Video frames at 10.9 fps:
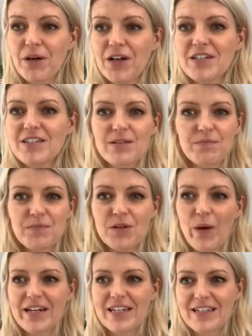because the
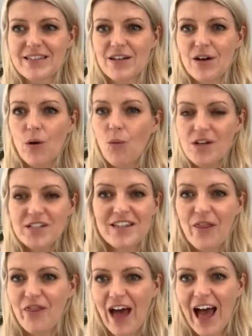weddings
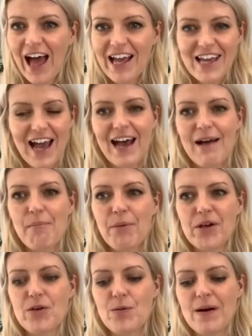wasn't there yet,
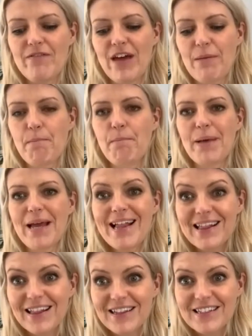but you have then
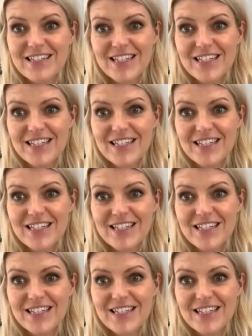built,